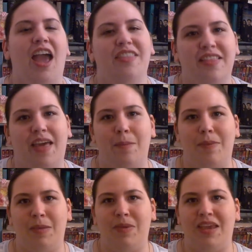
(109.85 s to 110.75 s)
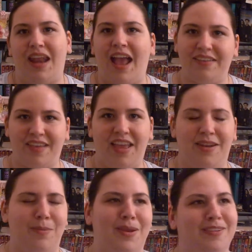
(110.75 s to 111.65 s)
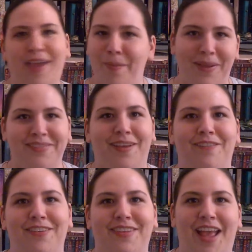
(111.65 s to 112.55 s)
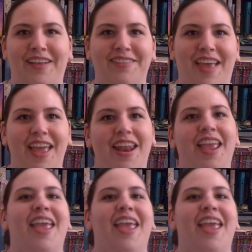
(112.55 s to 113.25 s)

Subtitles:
I think that may be an asset, and I'm going to tell myself it's an asset